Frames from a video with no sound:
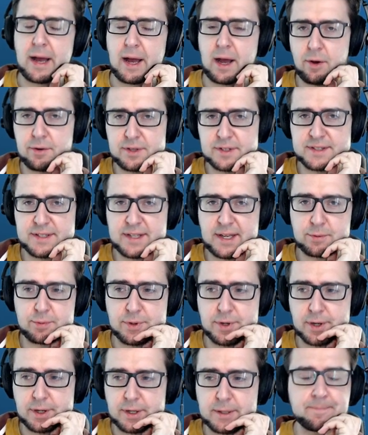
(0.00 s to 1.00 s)
How does that
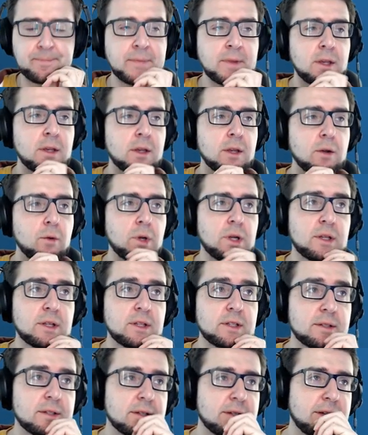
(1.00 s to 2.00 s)
work?
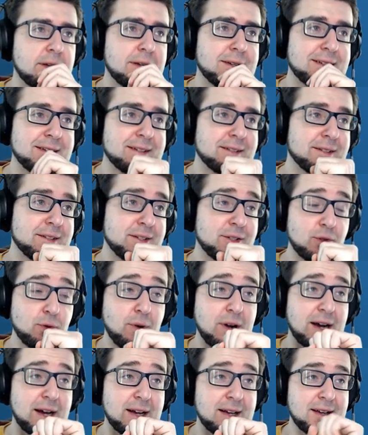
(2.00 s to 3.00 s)
Well, uh, in
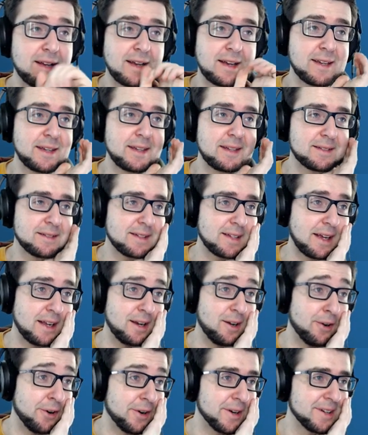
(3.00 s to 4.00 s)
Lua, I, I
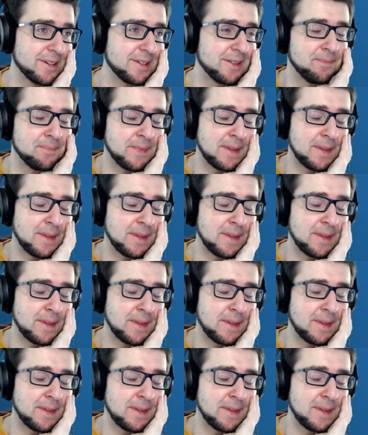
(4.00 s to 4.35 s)
learned,